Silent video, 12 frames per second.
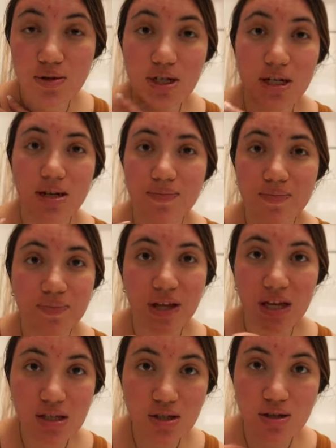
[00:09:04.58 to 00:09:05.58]
which like
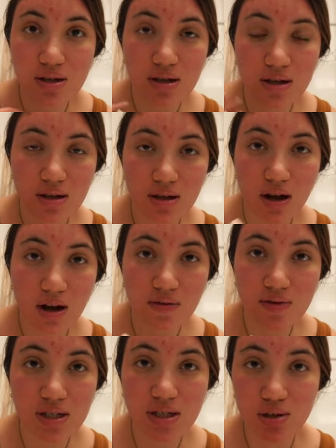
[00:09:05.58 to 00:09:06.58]
it's
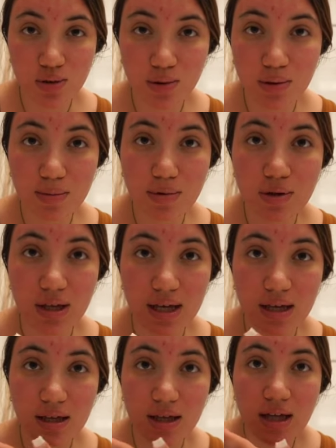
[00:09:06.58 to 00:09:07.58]
obviously doable.
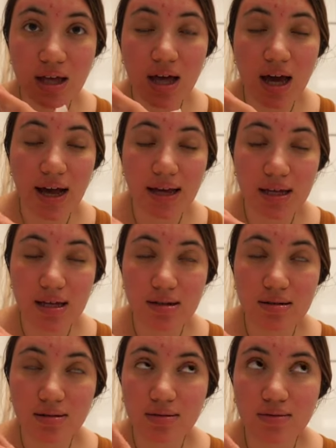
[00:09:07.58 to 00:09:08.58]
Like I
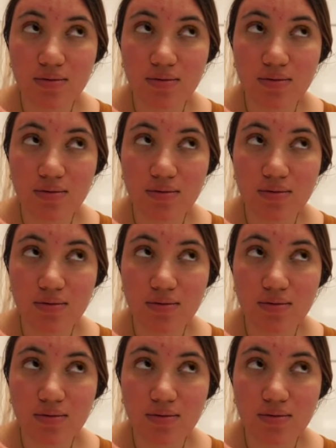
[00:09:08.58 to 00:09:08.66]
can,